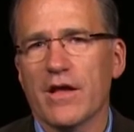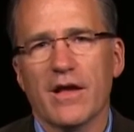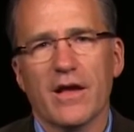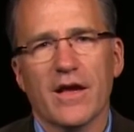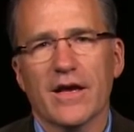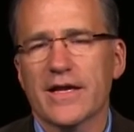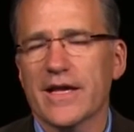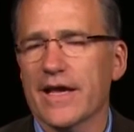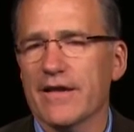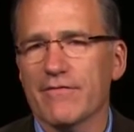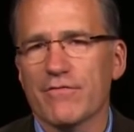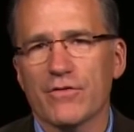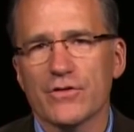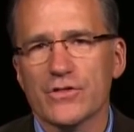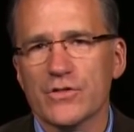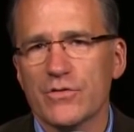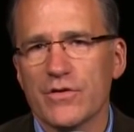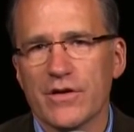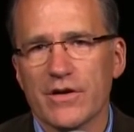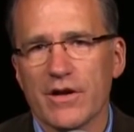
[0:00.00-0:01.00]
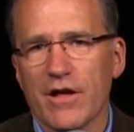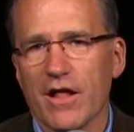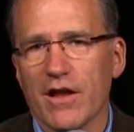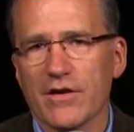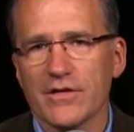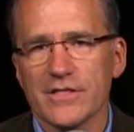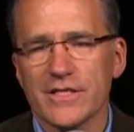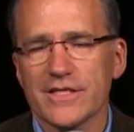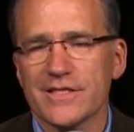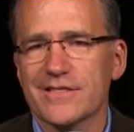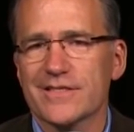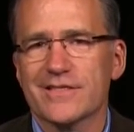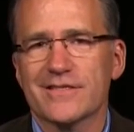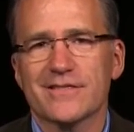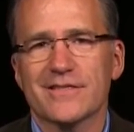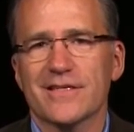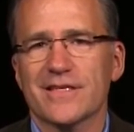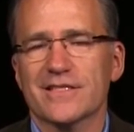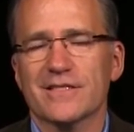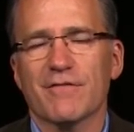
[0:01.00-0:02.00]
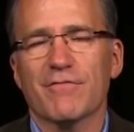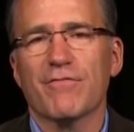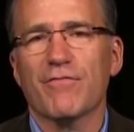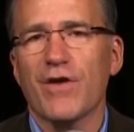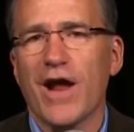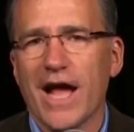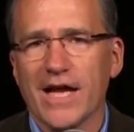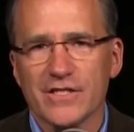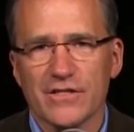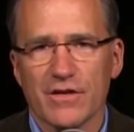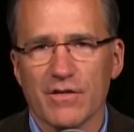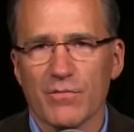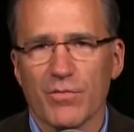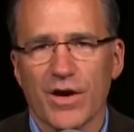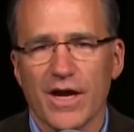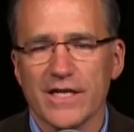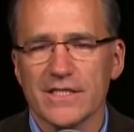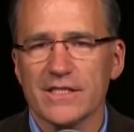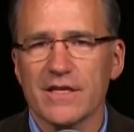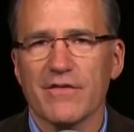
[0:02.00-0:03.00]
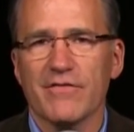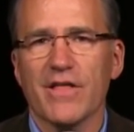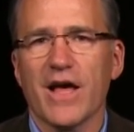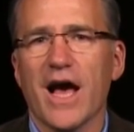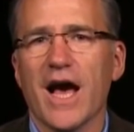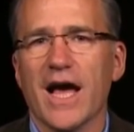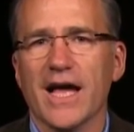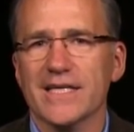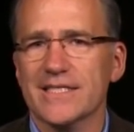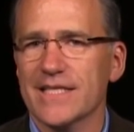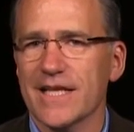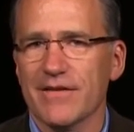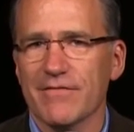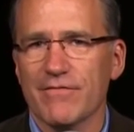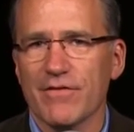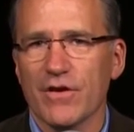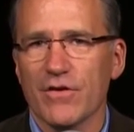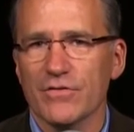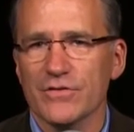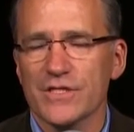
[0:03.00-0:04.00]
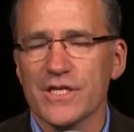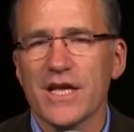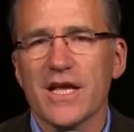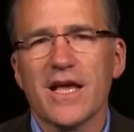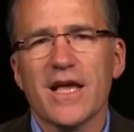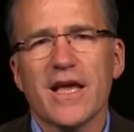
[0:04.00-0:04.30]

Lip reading: Again, for $200, it's a fraction of the price of the highest end phones.